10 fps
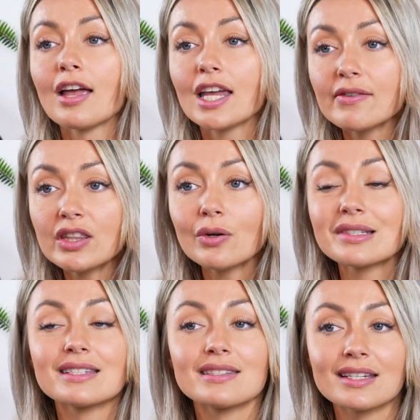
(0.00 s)
Even though
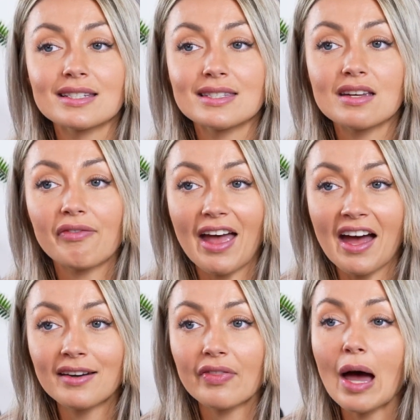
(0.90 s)
it's a 6D
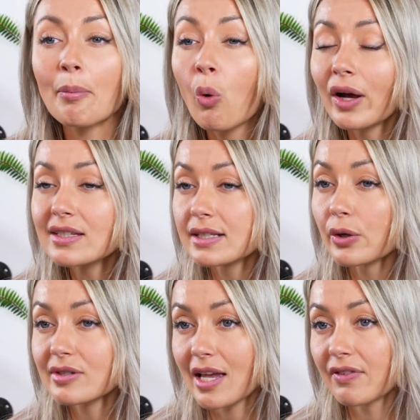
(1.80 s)
fan, that
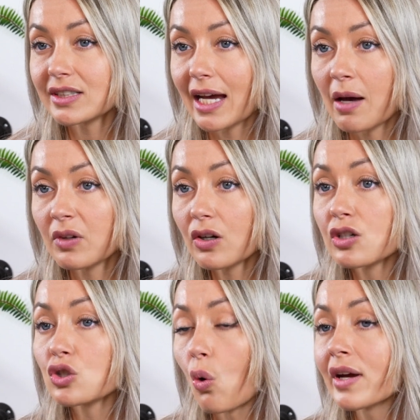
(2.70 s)
0.07 diameter
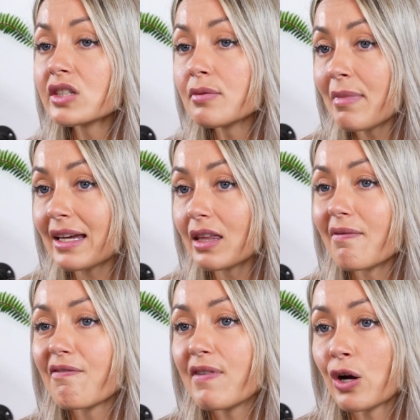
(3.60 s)
is going to make
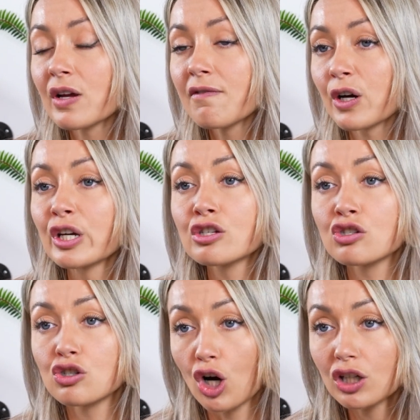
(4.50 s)
them very, very
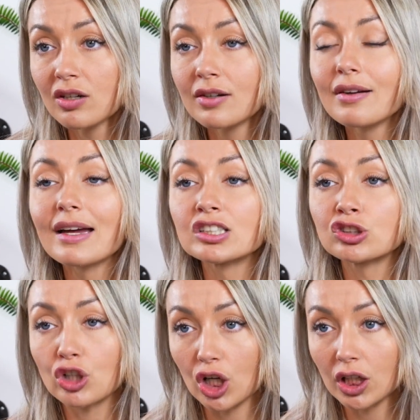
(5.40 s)
stark
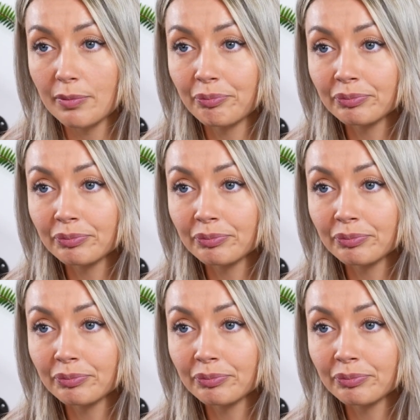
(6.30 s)
and dark.